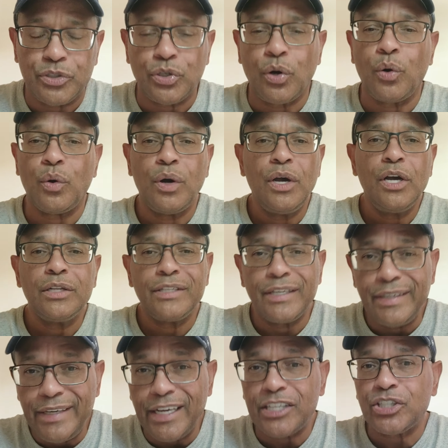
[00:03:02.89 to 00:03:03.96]
So
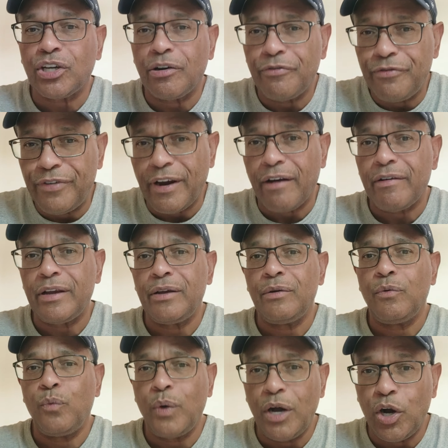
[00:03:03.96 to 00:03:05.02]
the Knicks are
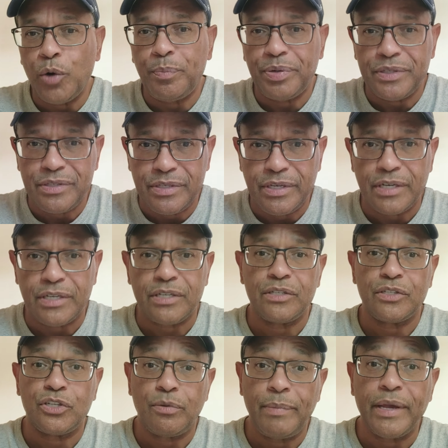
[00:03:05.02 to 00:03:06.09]
very well
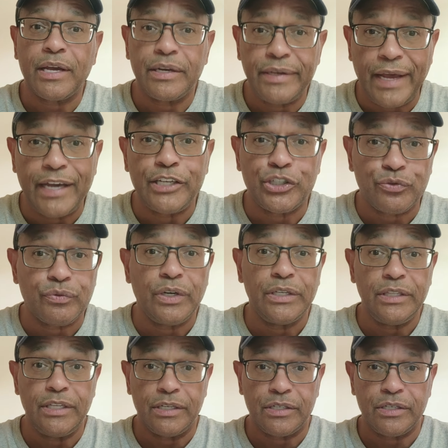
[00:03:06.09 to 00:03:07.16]
positioned to make a nice
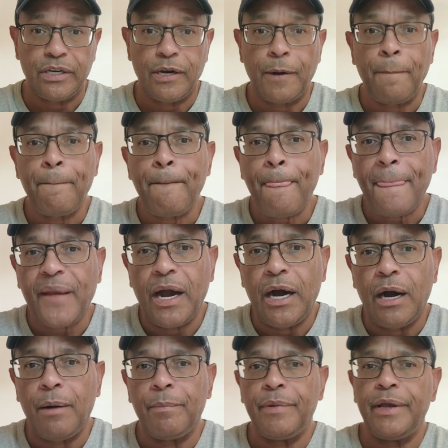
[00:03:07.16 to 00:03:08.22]
run this year,
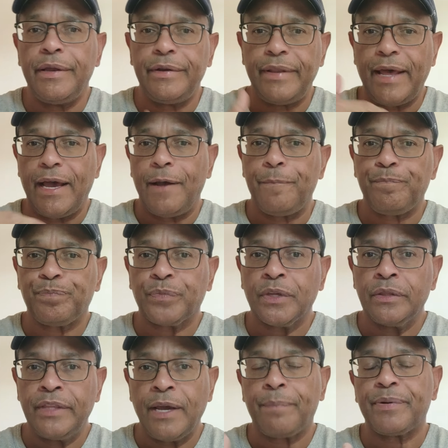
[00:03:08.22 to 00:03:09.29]
in that
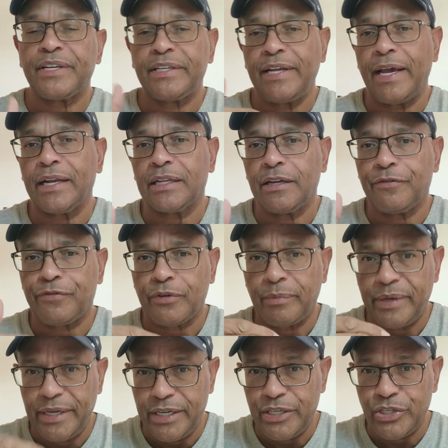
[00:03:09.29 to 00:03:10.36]
they're protected
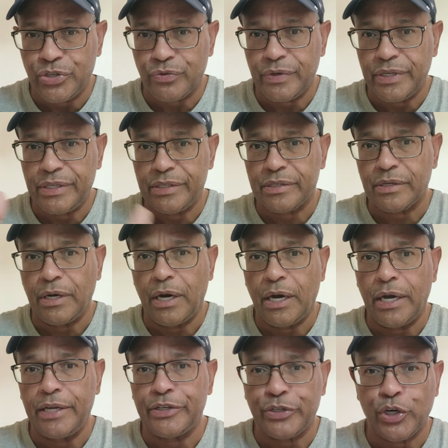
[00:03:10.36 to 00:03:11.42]
from injuries
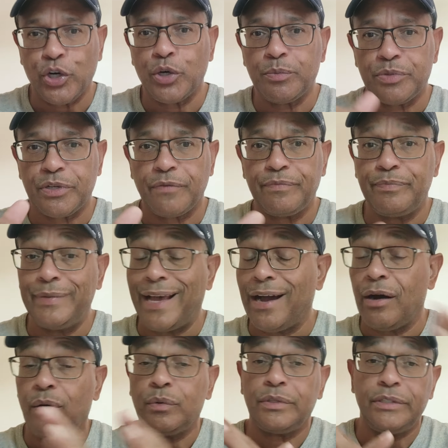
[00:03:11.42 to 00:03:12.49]
in terms of
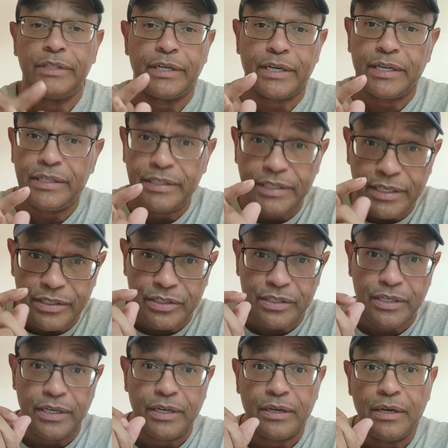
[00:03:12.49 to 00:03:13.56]
not only the
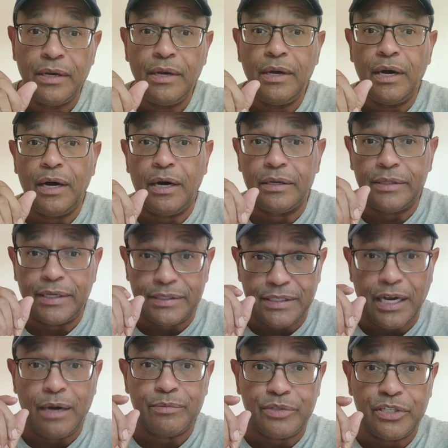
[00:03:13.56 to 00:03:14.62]
conditioning that
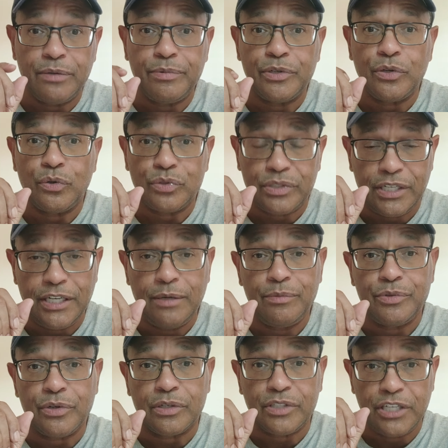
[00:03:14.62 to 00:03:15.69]
Tom Thibodeau's
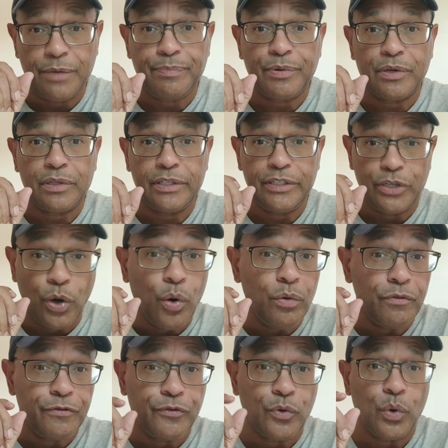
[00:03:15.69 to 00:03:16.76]
teams are typically
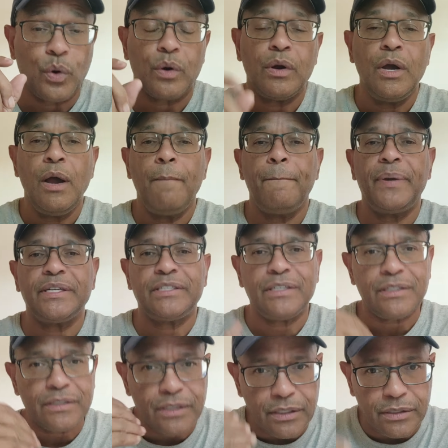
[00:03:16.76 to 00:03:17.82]
known for, but
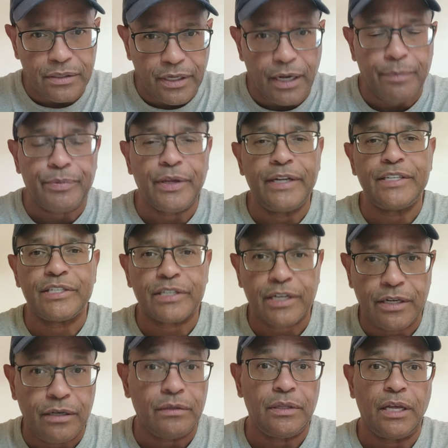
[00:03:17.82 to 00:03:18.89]
just the depth and
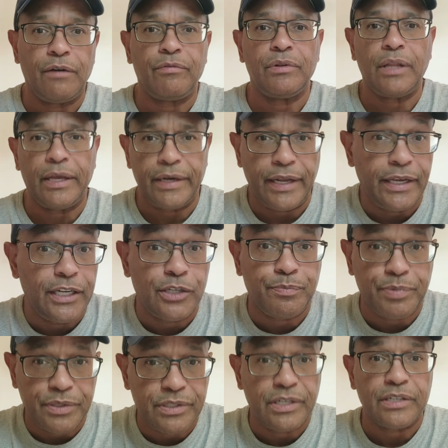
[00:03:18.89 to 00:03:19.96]
skill level at each
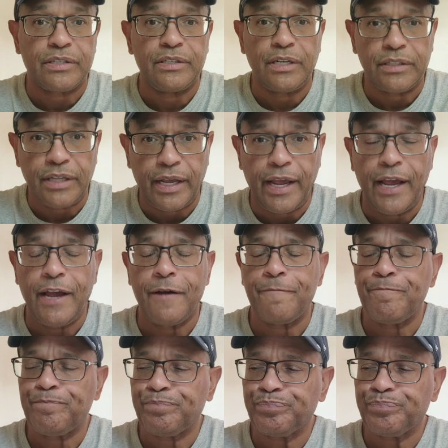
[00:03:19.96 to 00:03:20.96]
position that they have.